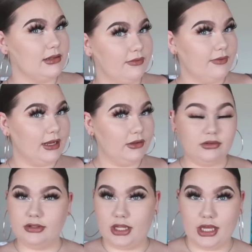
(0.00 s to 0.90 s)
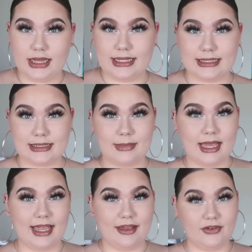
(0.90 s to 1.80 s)
is the final look. This is
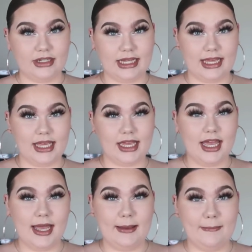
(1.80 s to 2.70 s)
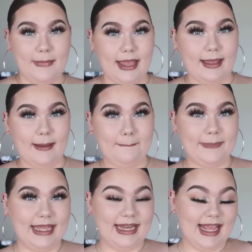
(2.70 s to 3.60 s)
my everyday
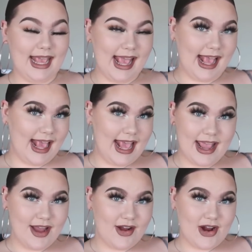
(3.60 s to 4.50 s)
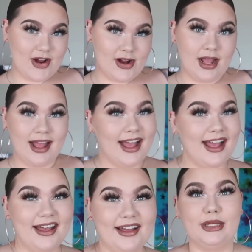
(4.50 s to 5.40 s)
makeup and hair.
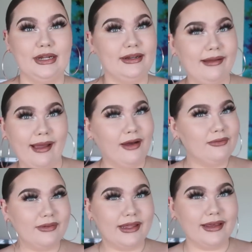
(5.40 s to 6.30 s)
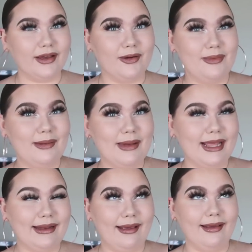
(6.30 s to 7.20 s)
Put on an outfit and go about
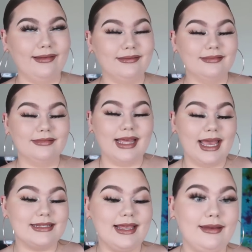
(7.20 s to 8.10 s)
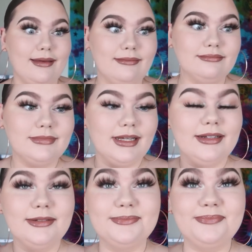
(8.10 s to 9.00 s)
my day as I do.
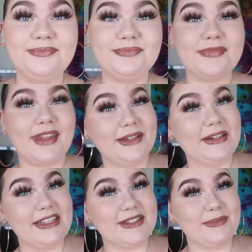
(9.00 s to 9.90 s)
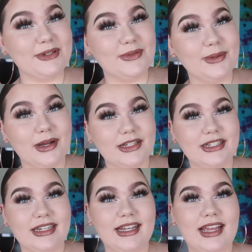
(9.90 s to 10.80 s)
Um, thank you guys so much for
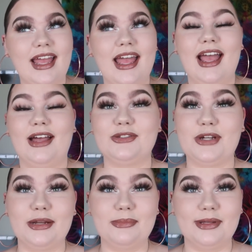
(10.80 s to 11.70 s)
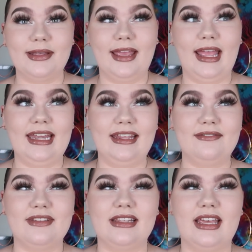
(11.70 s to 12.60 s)
watching. I'll try to put any
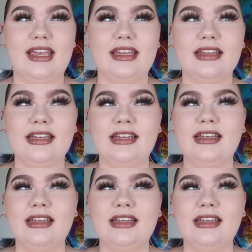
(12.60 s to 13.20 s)
of the like,